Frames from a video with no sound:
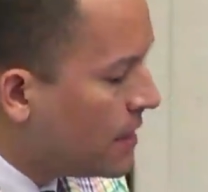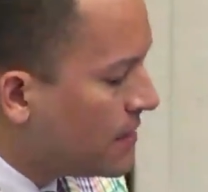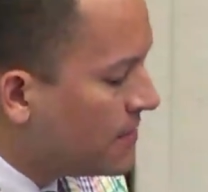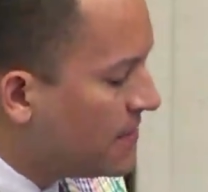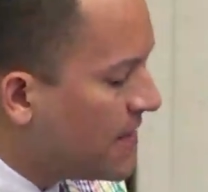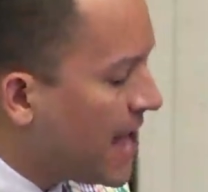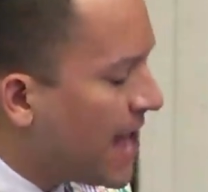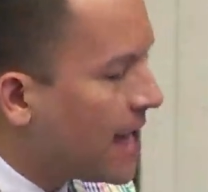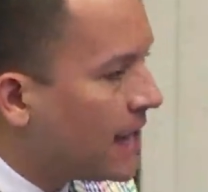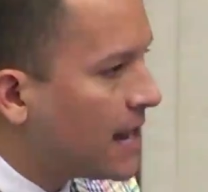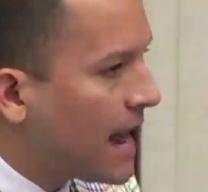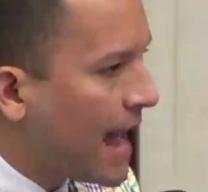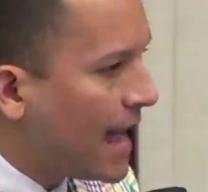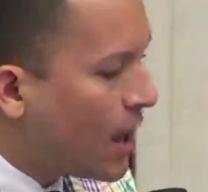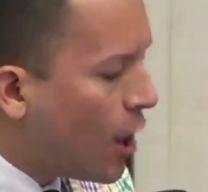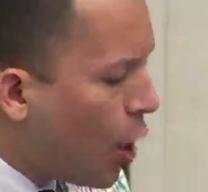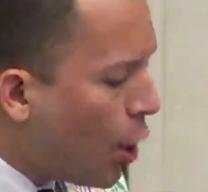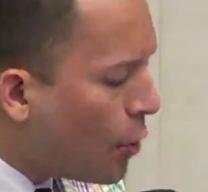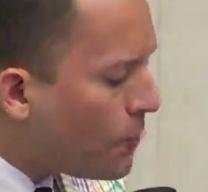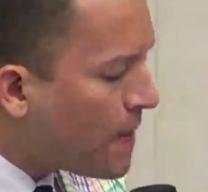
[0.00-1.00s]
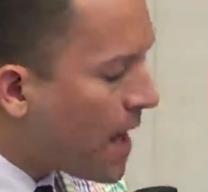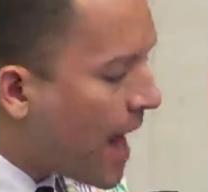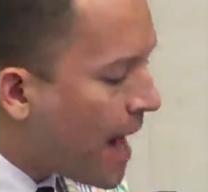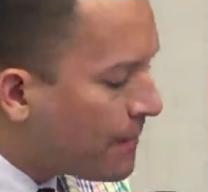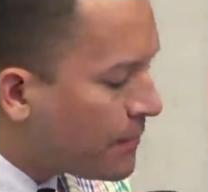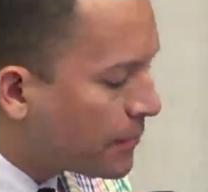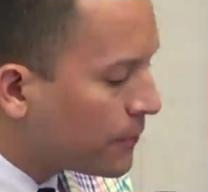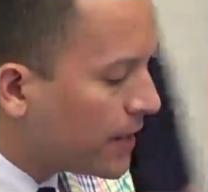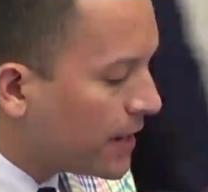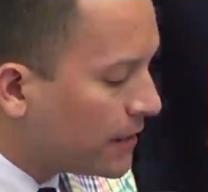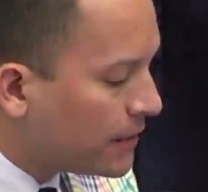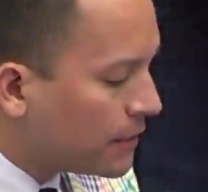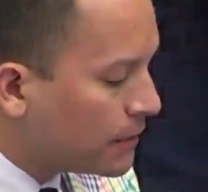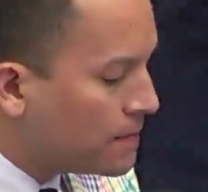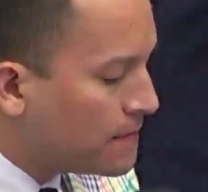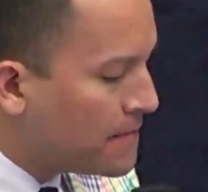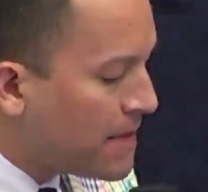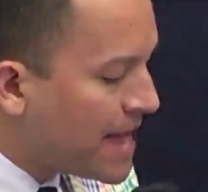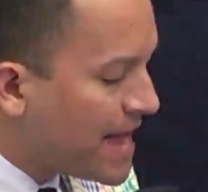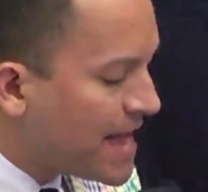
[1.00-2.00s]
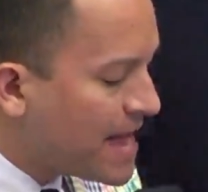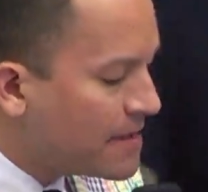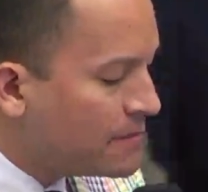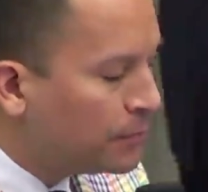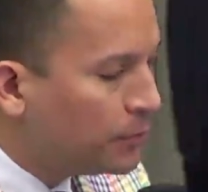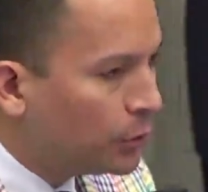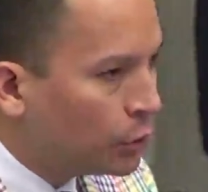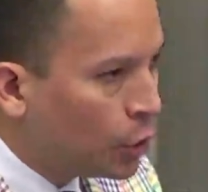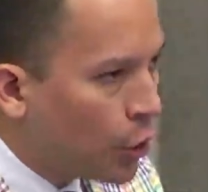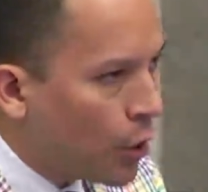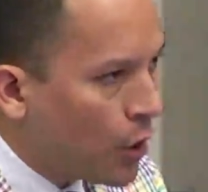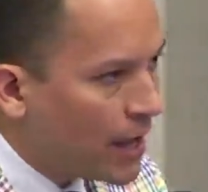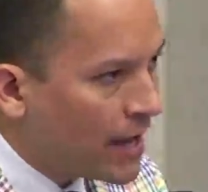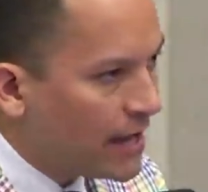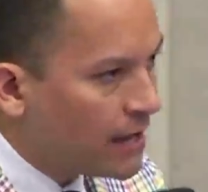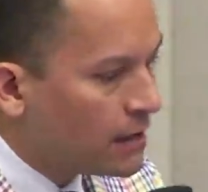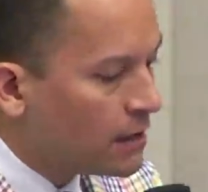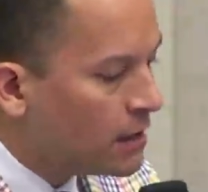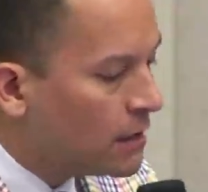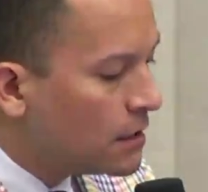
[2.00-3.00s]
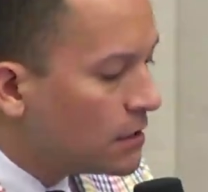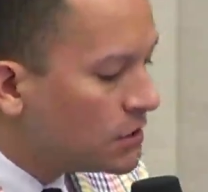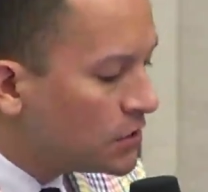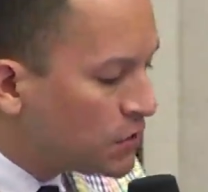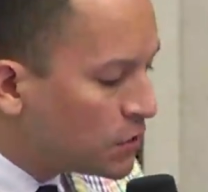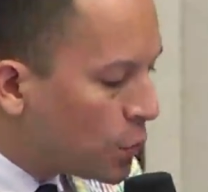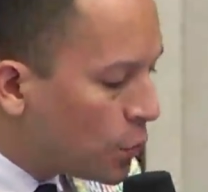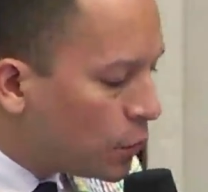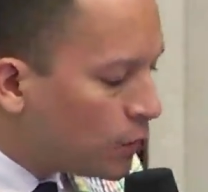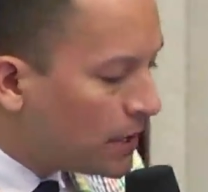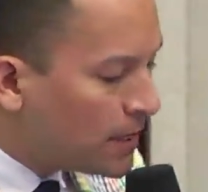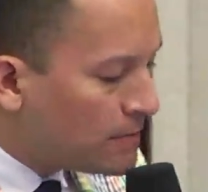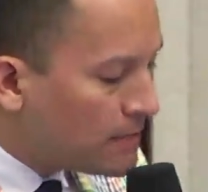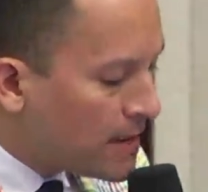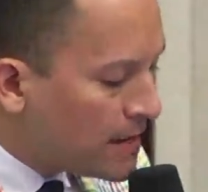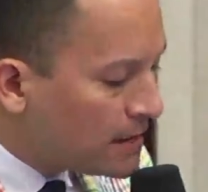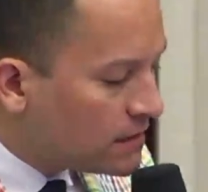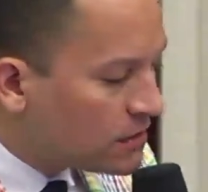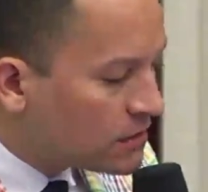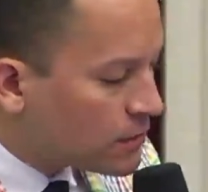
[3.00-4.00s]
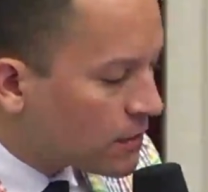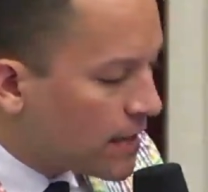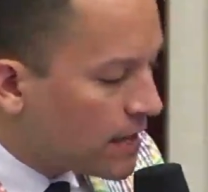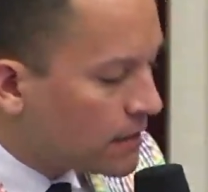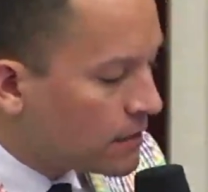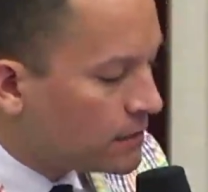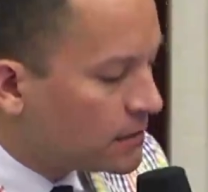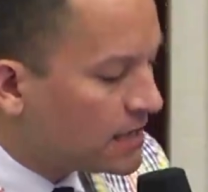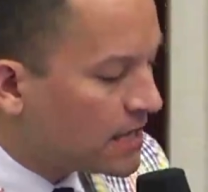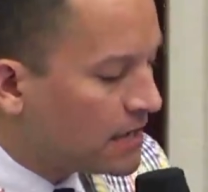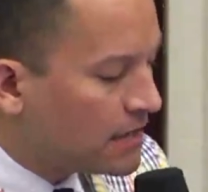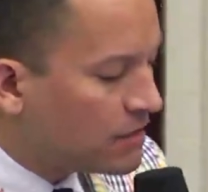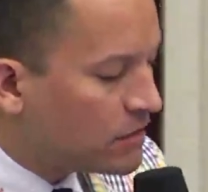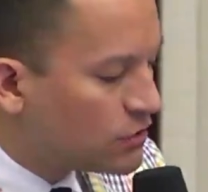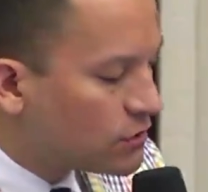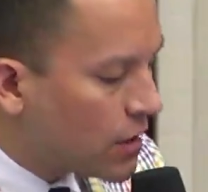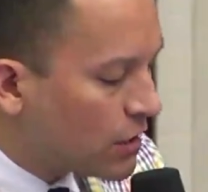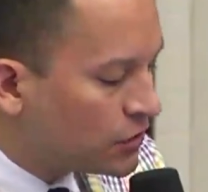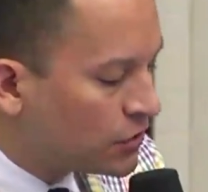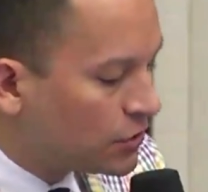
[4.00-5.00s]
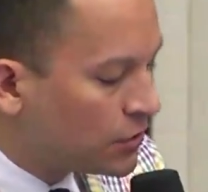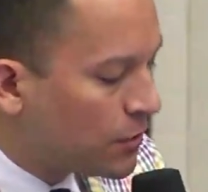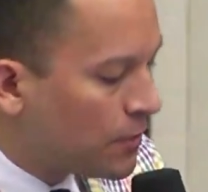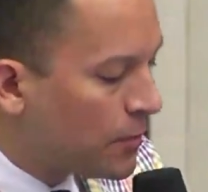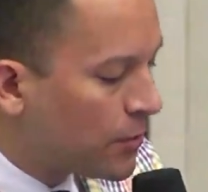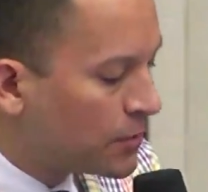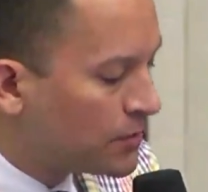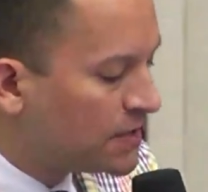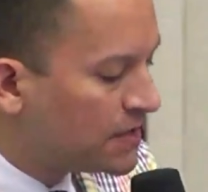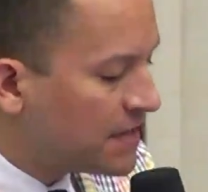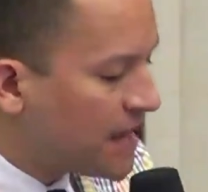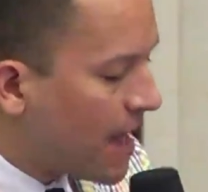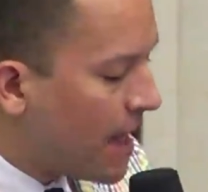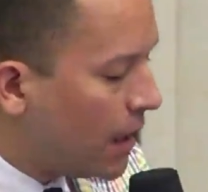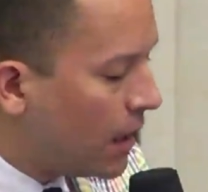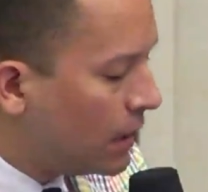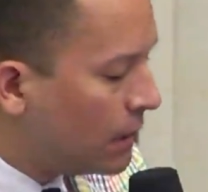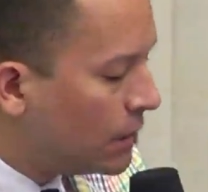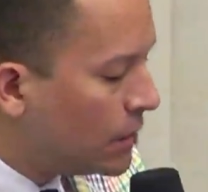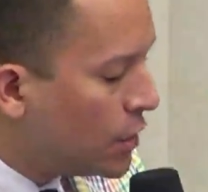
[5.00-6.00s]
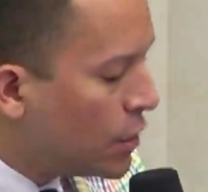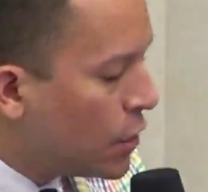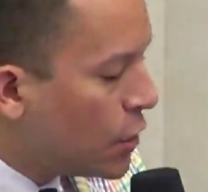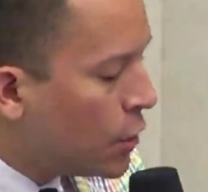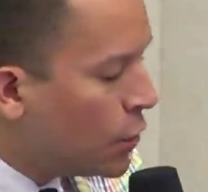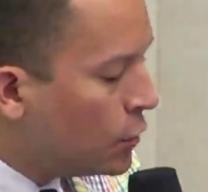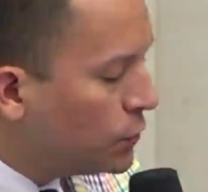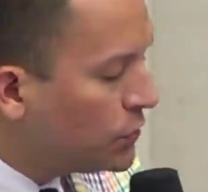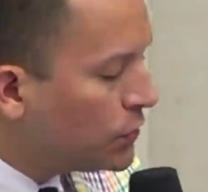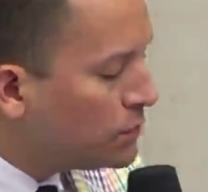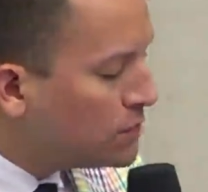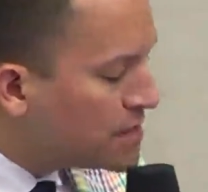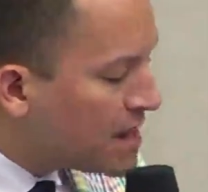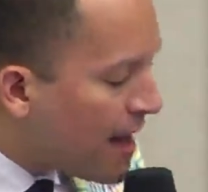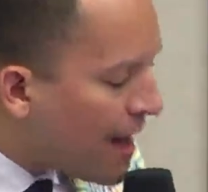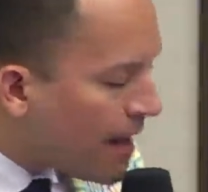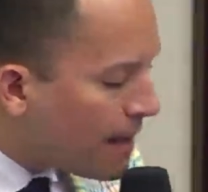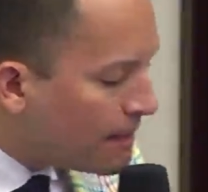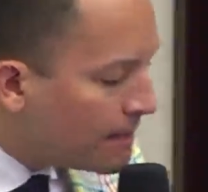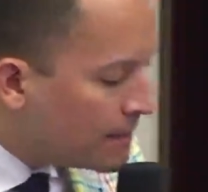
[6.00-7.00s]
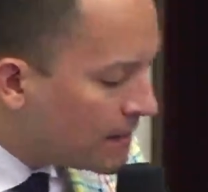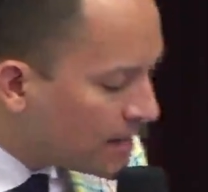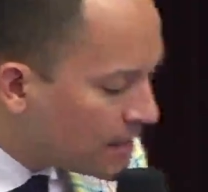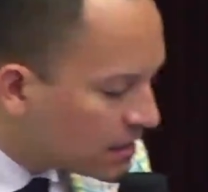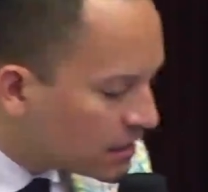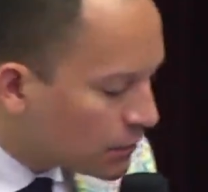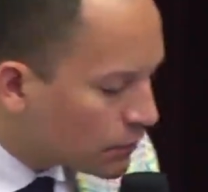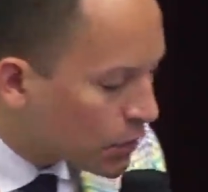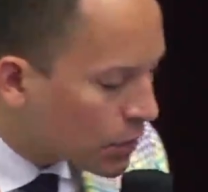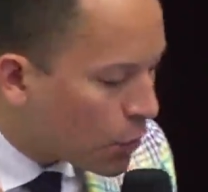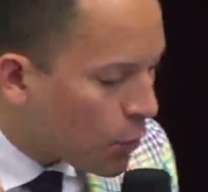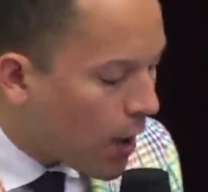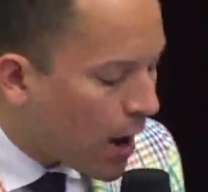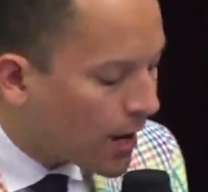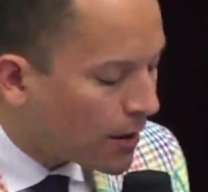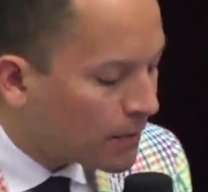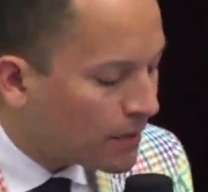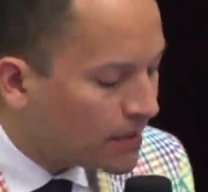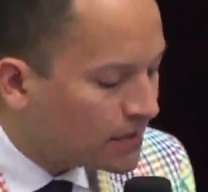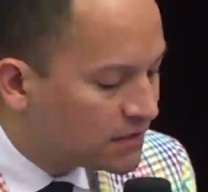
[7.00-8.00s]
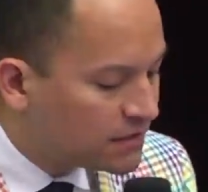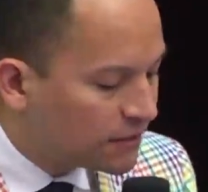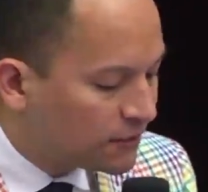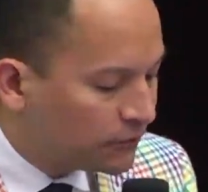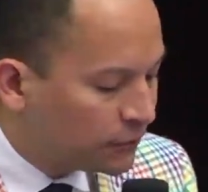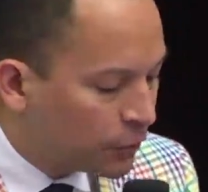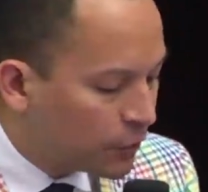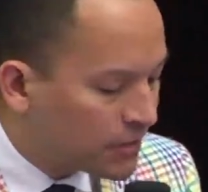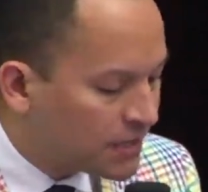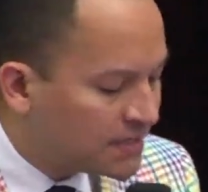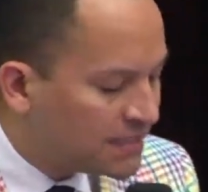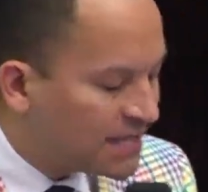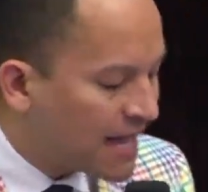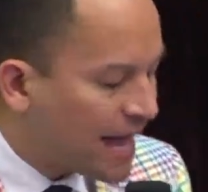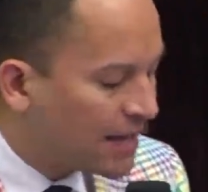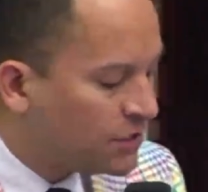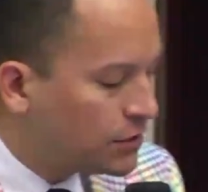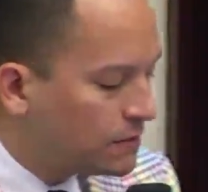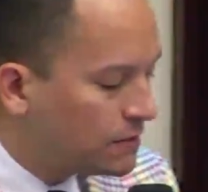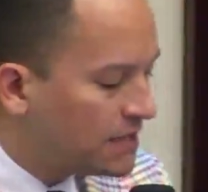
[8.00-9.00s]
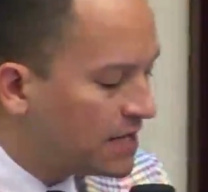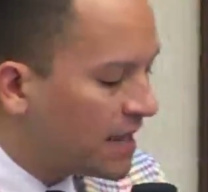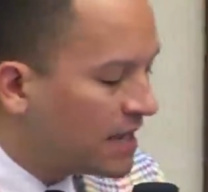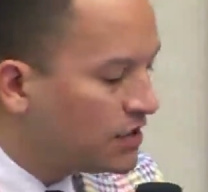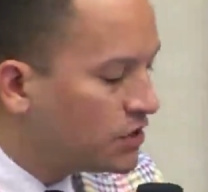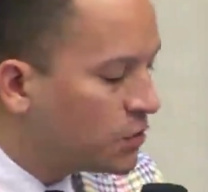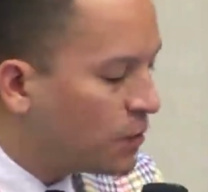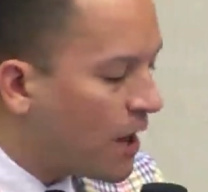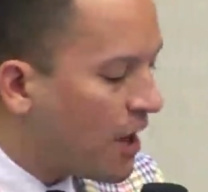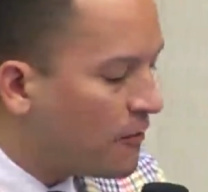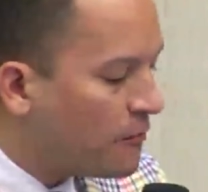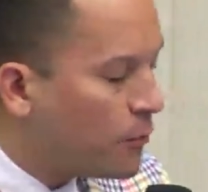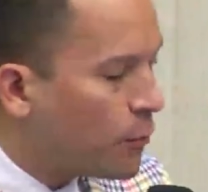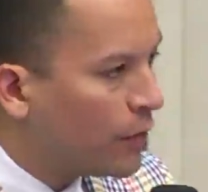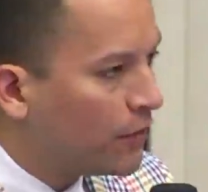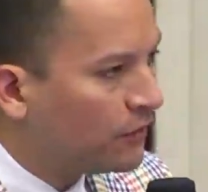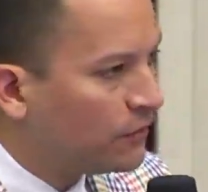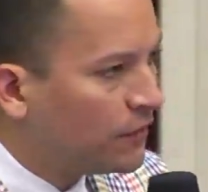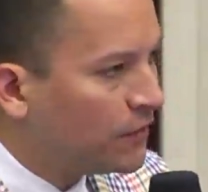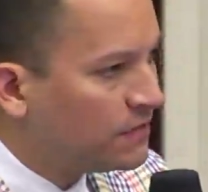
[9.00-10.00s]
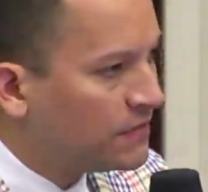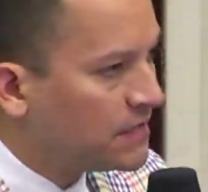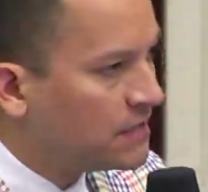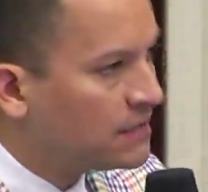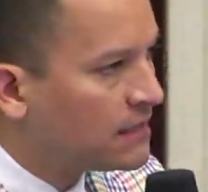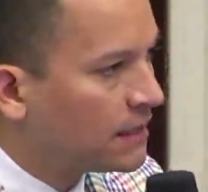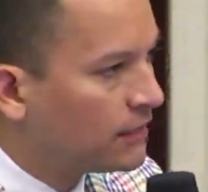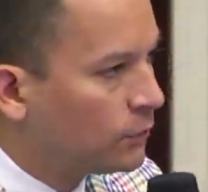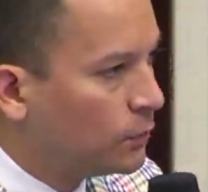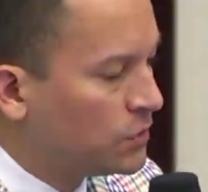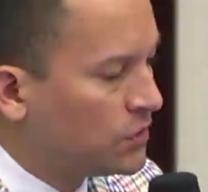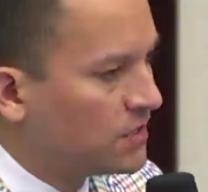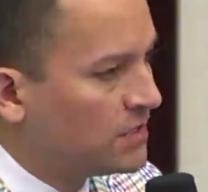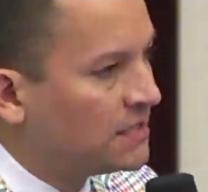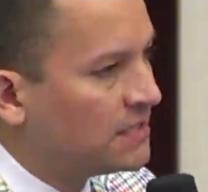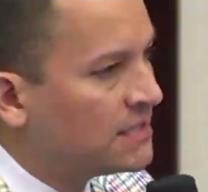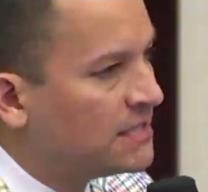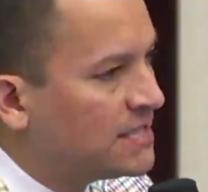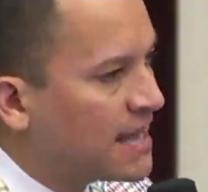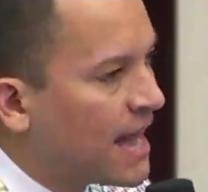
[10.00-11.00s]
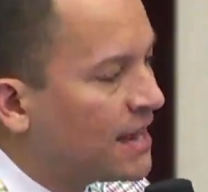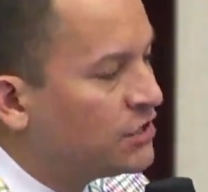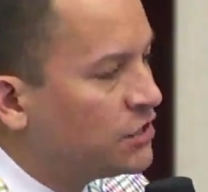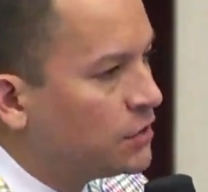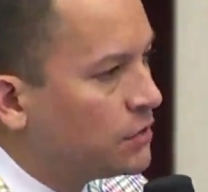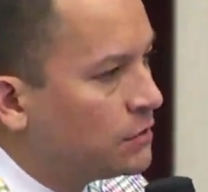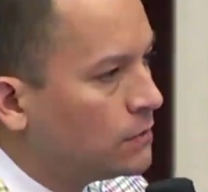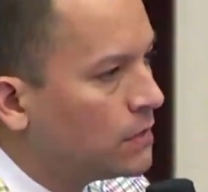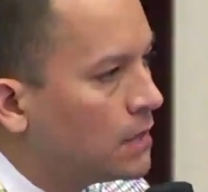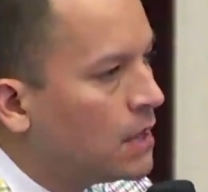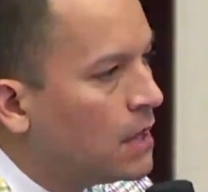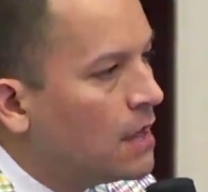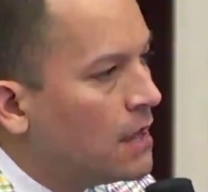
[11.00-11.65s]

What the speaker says: that a Hope operator may employ school administrators and instructional personnel who do not meet the requirements of Florida Statute 1012.56, which is the statute